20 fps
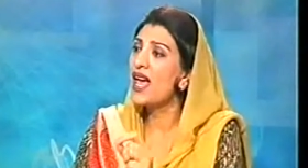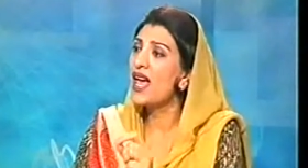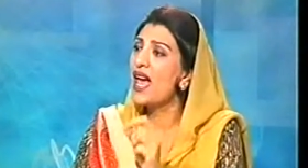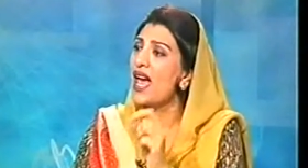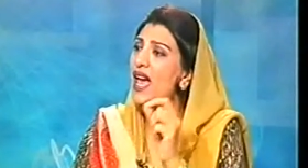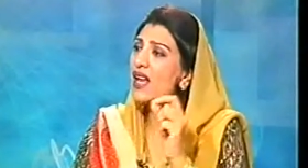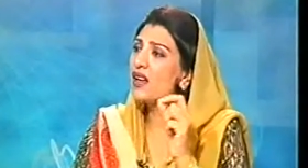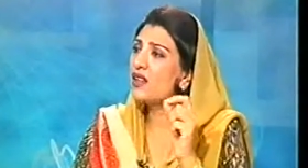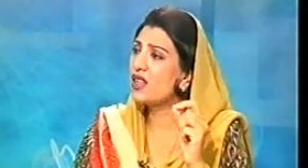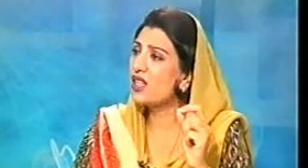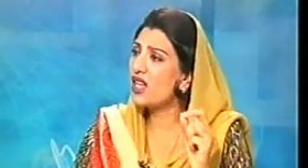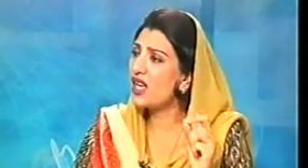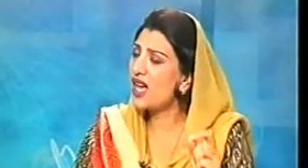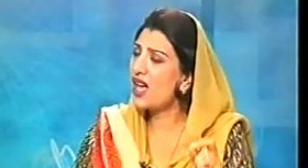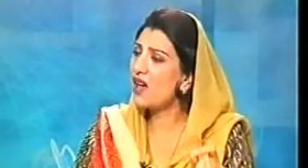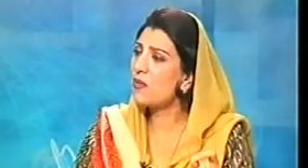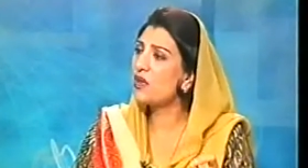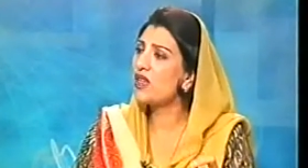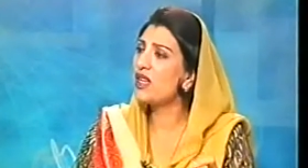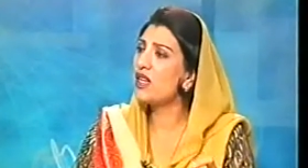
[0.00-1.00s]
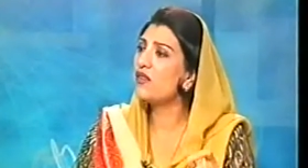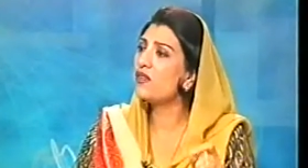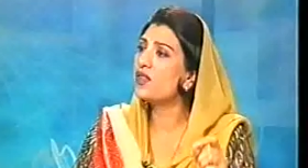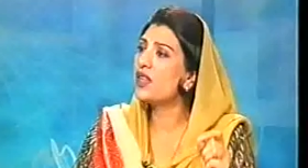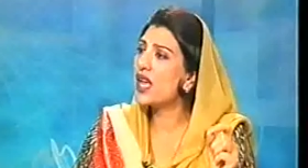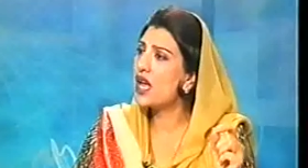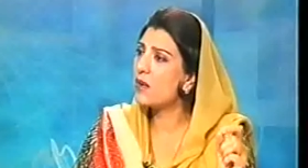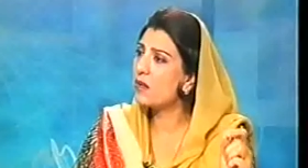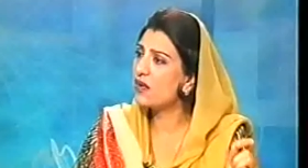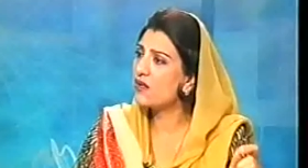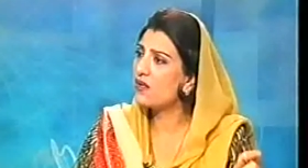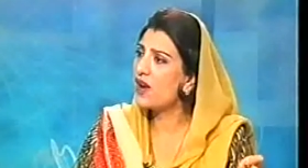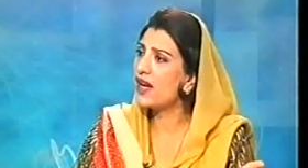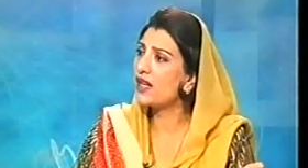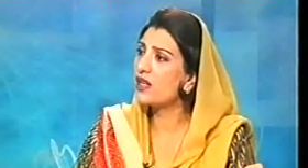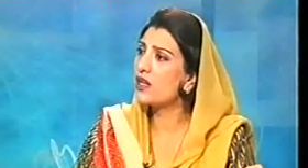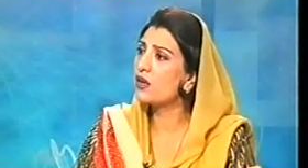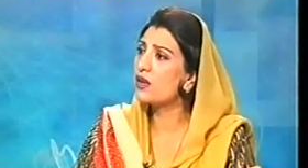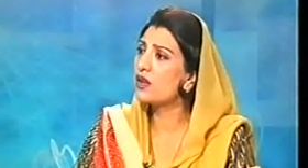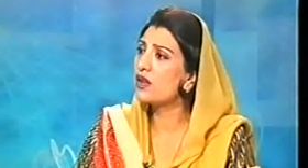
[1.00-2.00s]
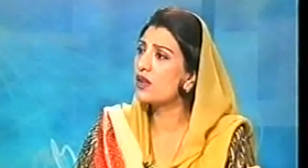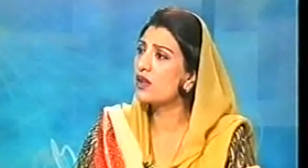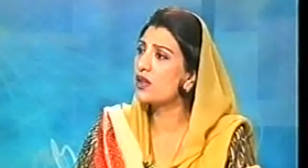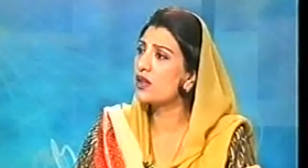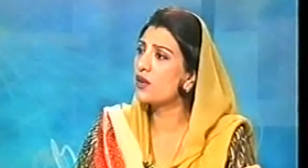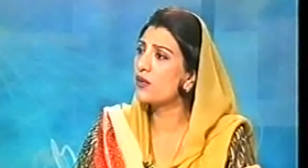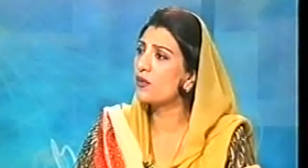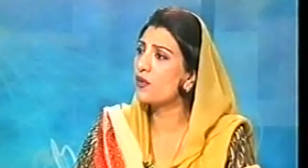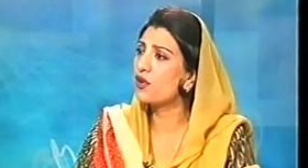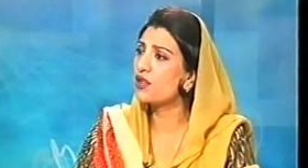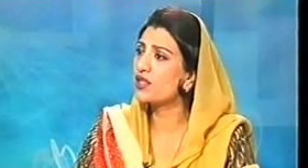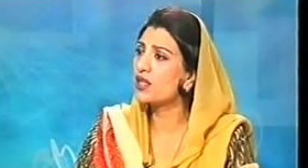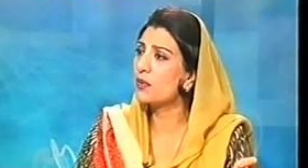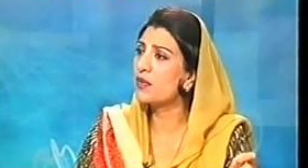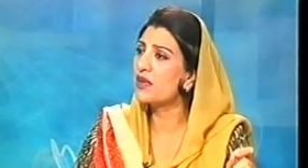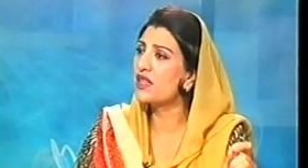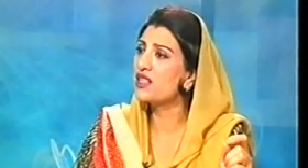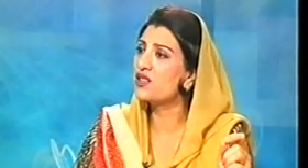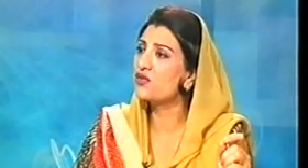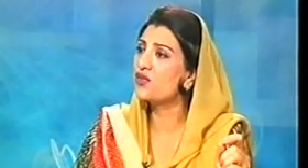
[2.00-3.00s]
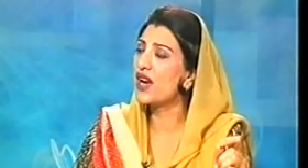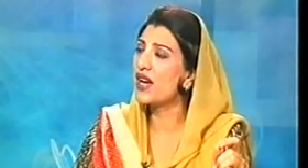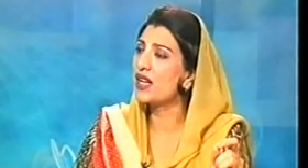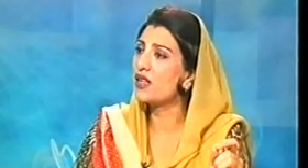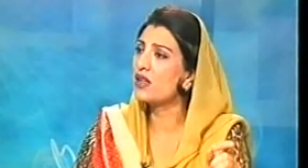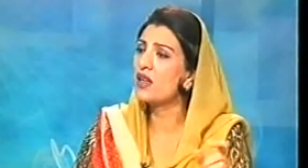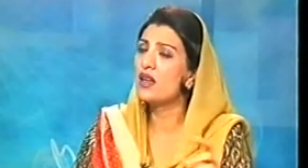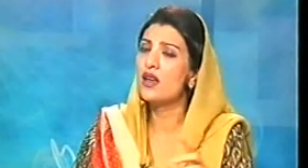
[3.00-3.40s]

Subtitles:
And if they have been fighting for somebody's right,